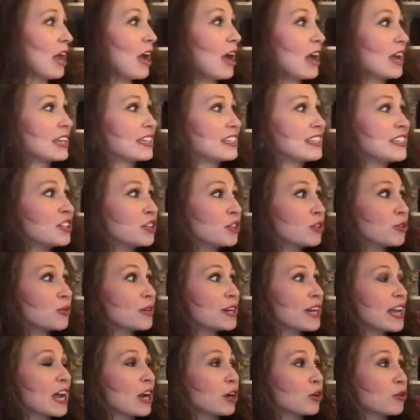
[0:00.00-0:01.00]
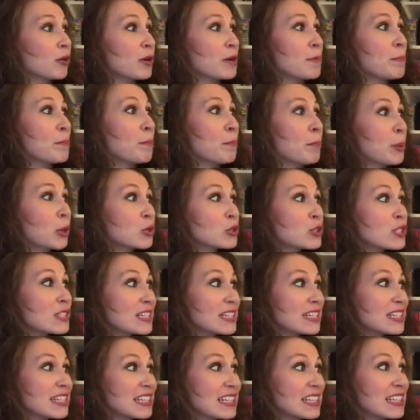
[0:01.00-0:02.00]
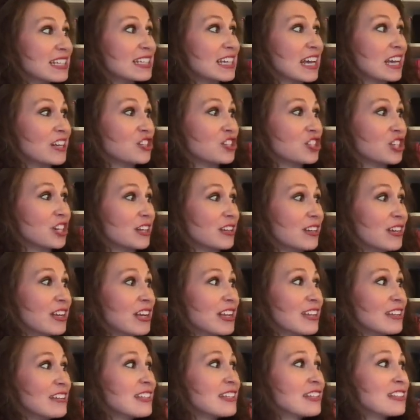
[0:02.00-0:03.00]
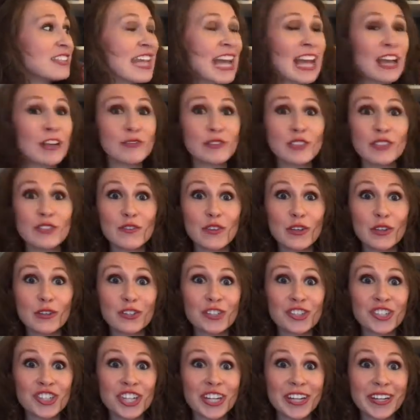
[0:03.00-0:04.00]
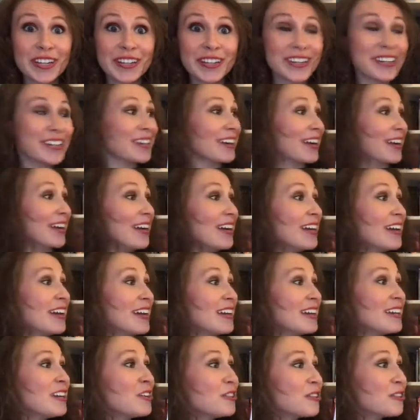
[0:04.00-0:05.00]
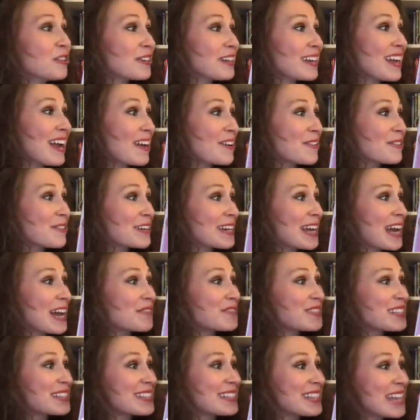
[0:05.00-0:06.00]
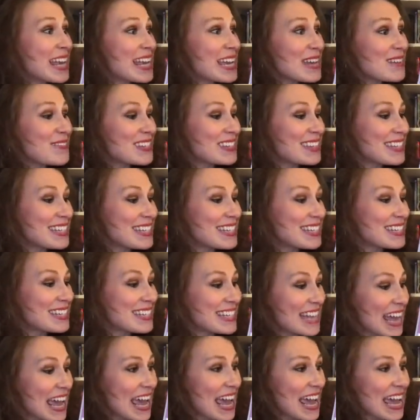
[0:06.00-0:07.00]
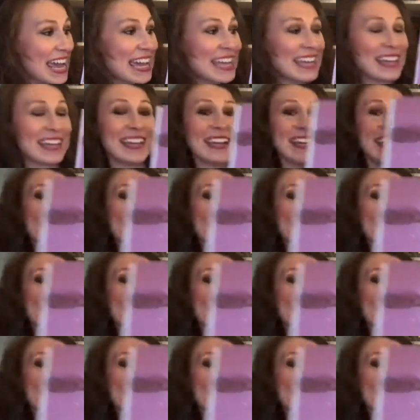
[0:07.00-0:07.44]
Hero and heroine burst into the dungeon. The townsfolk cheer. Hero and heroine have saved the day.